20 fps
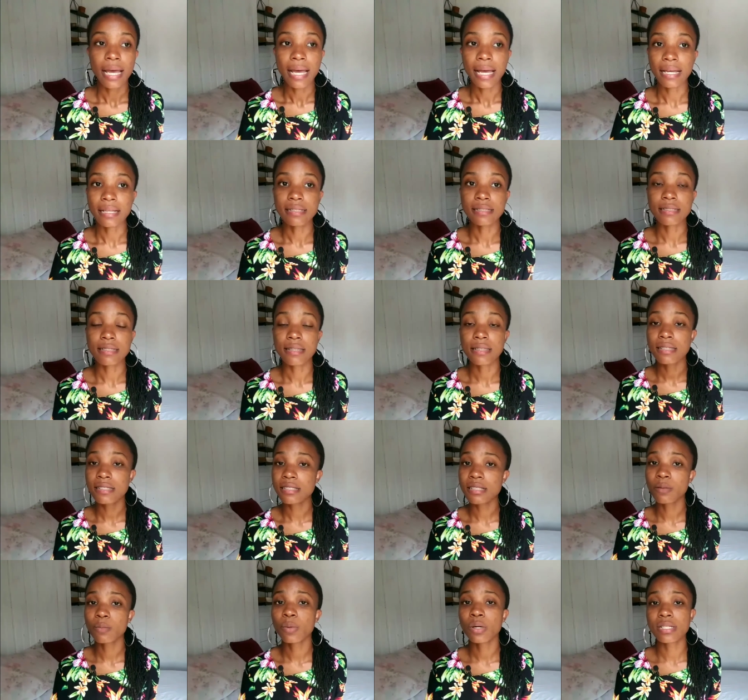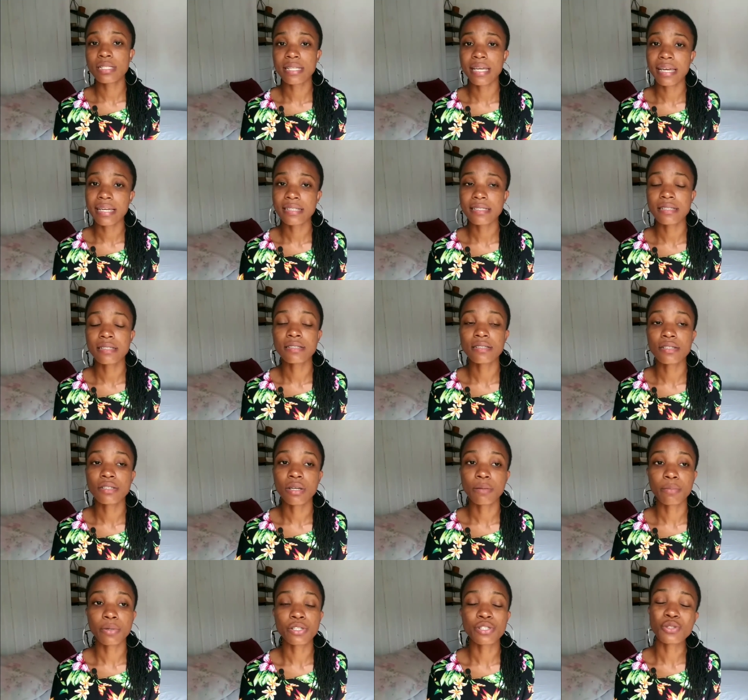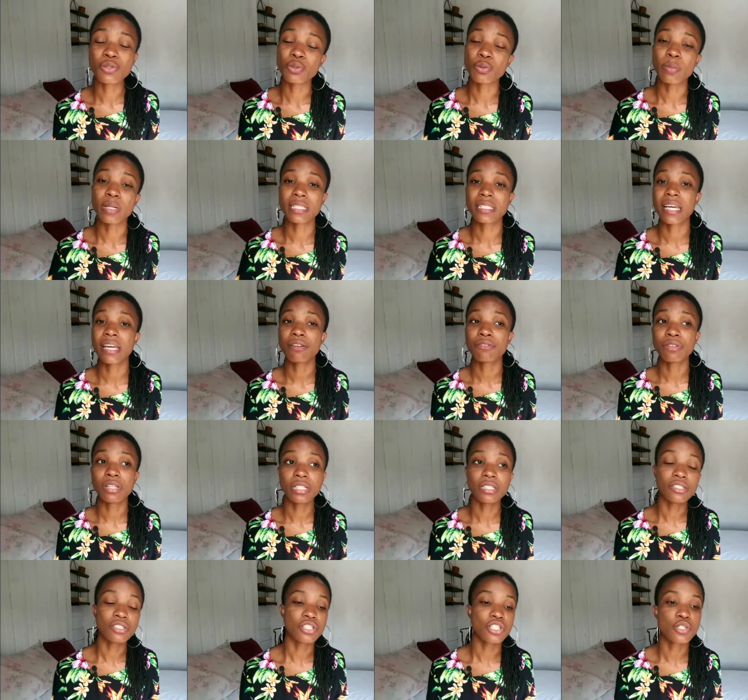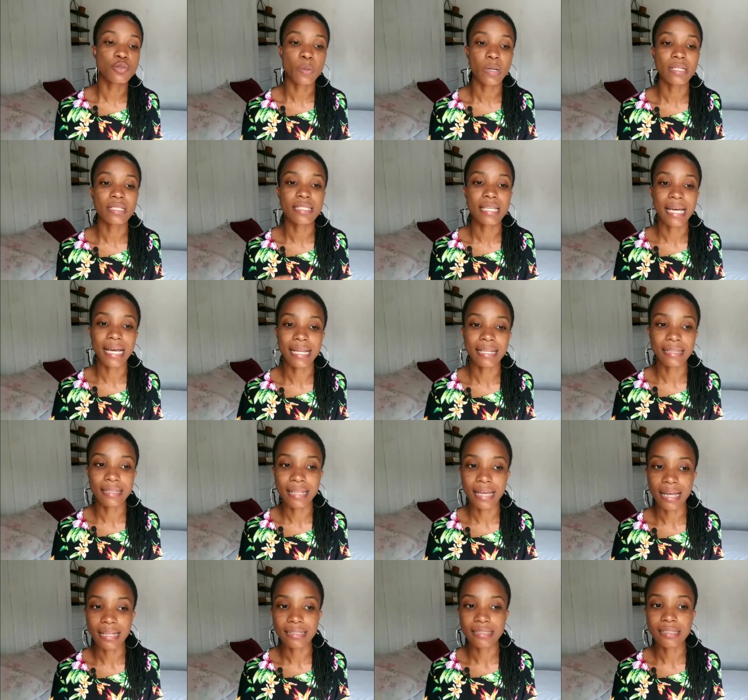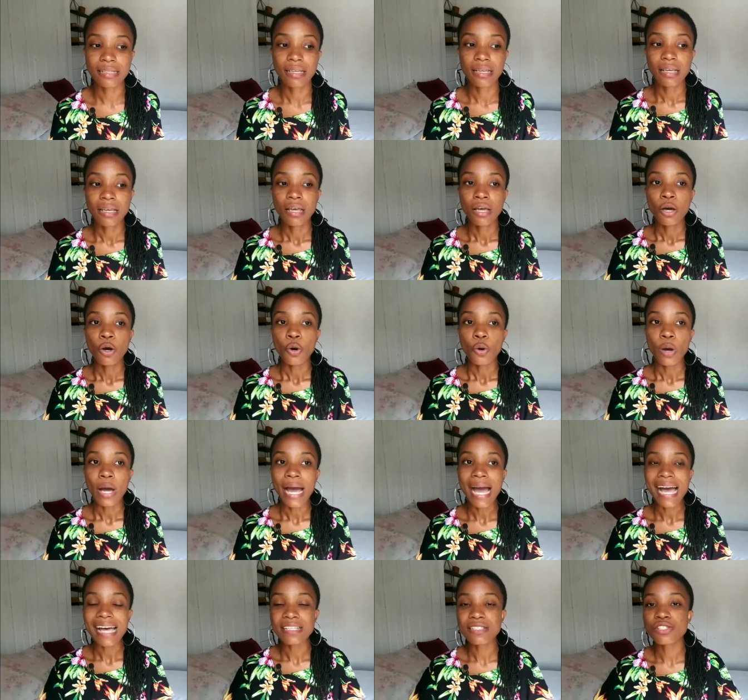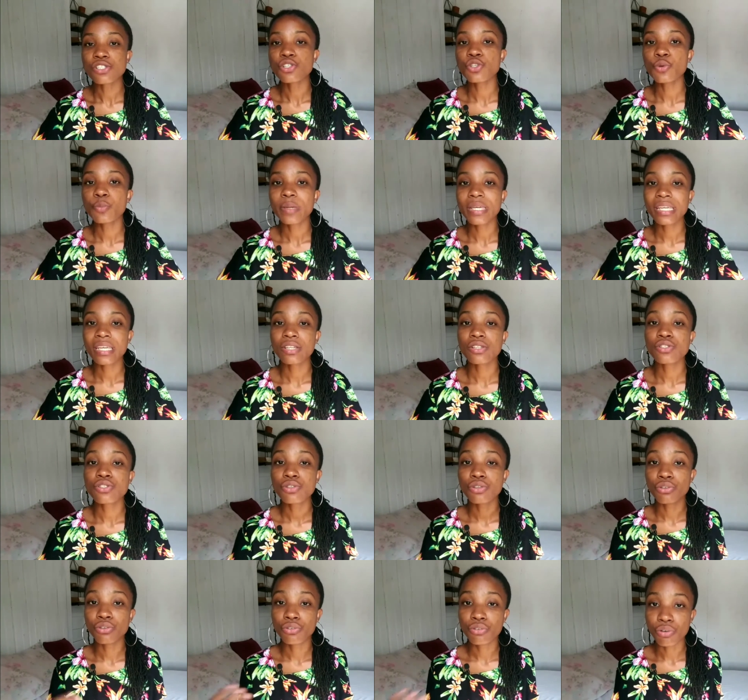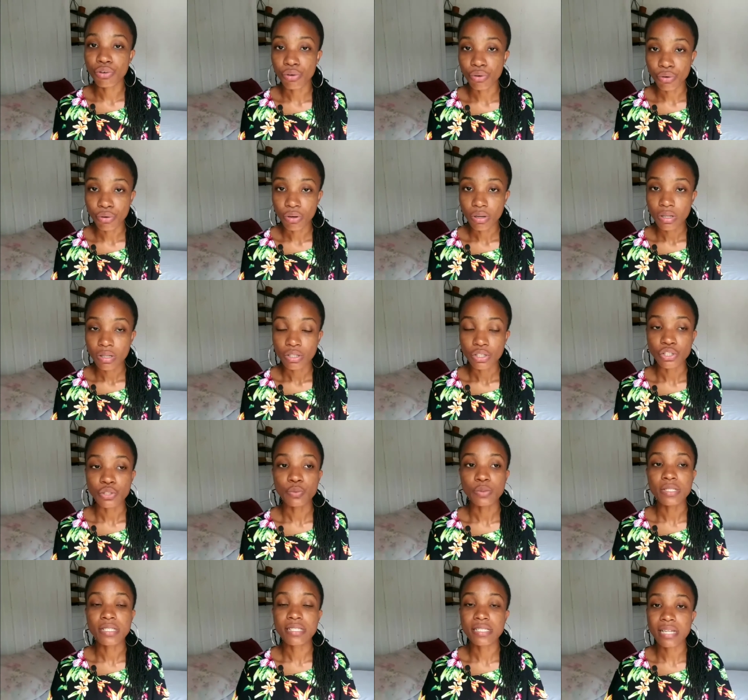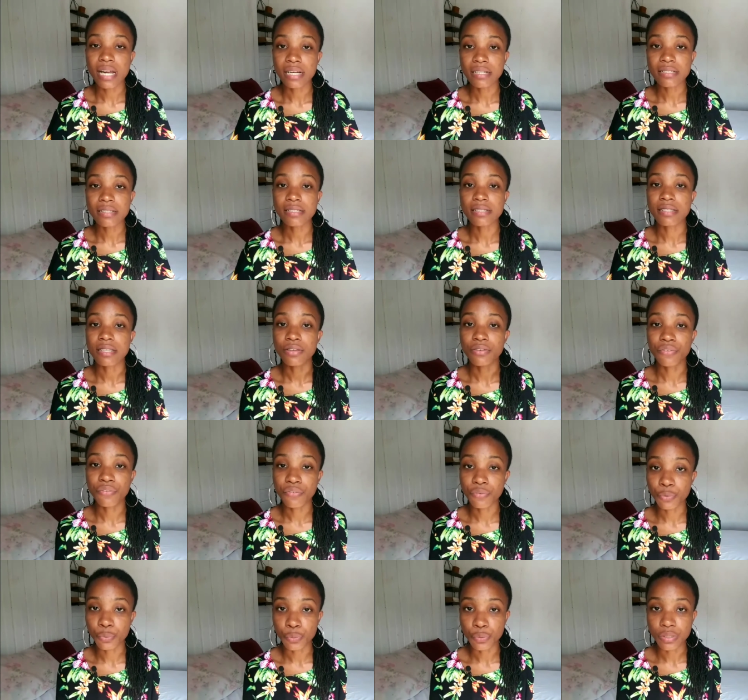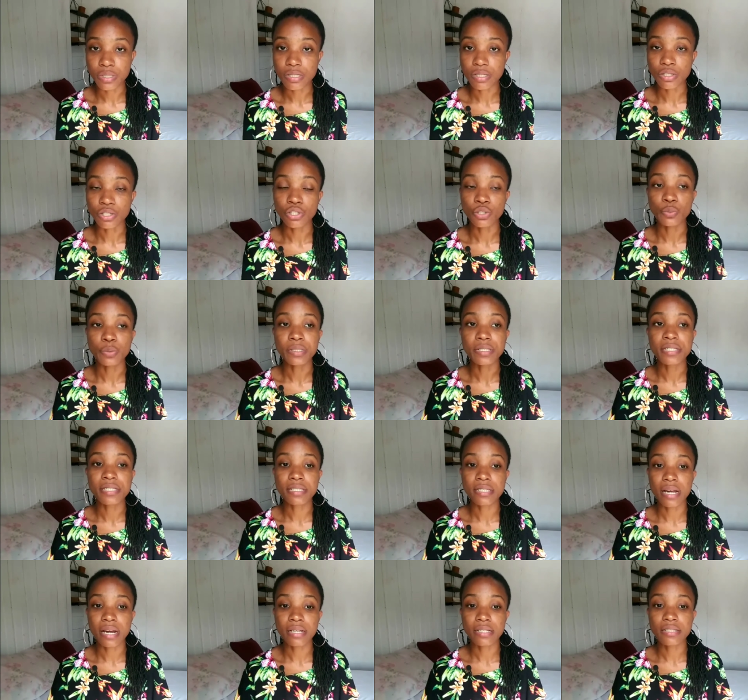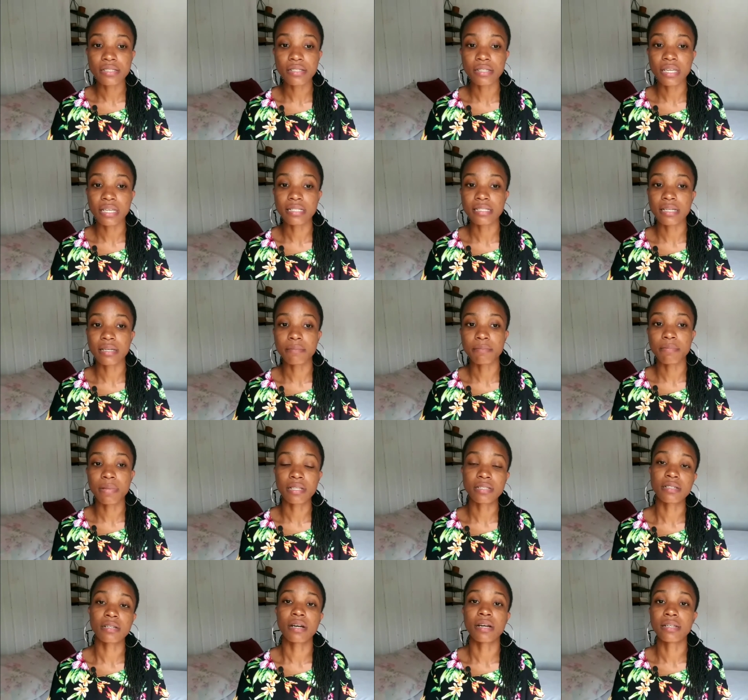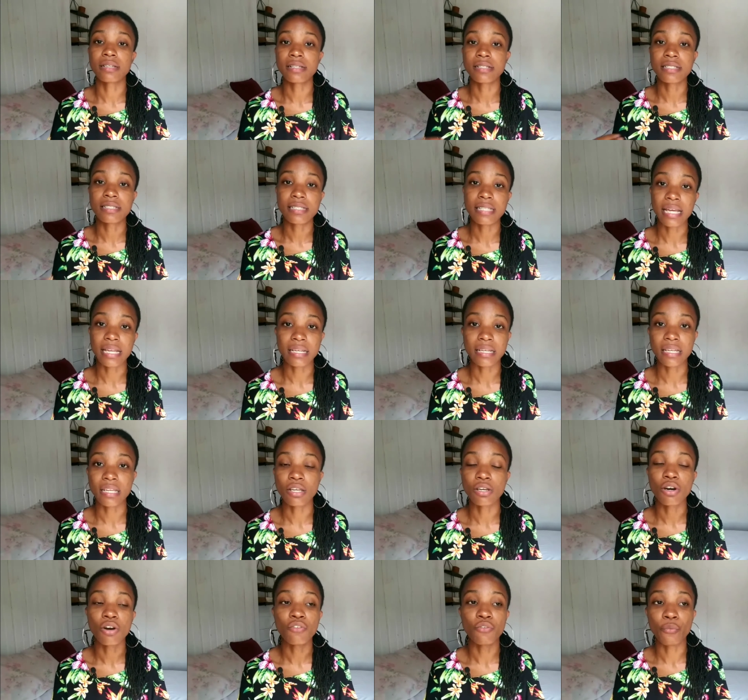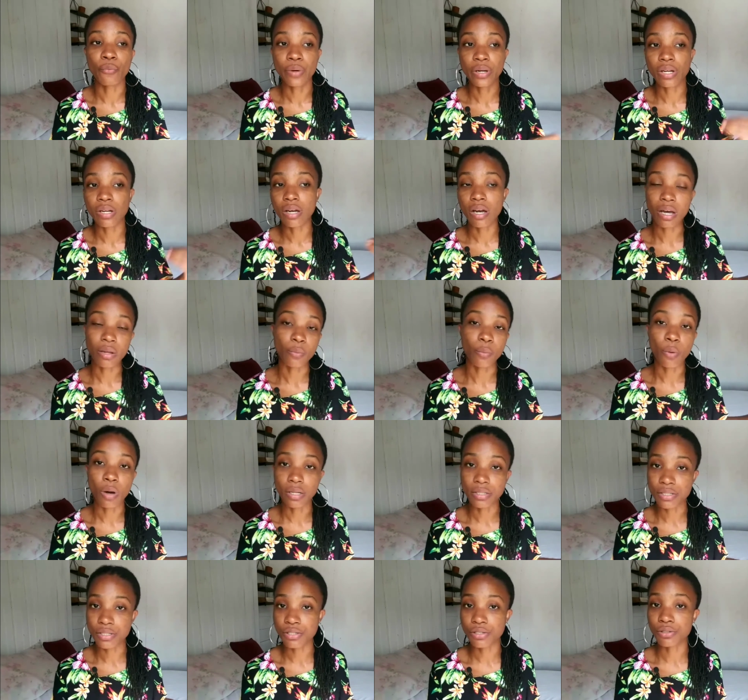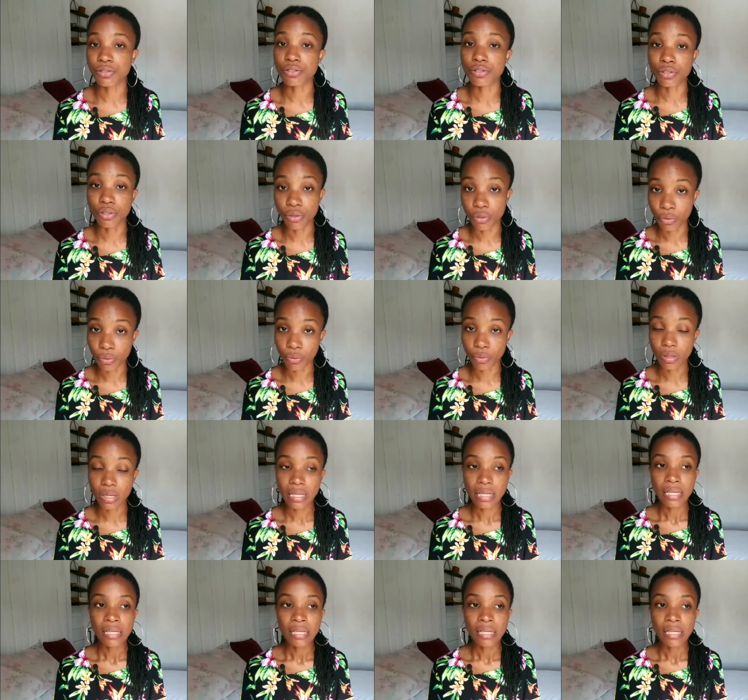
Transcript: And this somewhat ties into number two, but I really just want to add that as you begin to grow, you will start to see fruit. You will start to get a better understanding of where God wants you to go.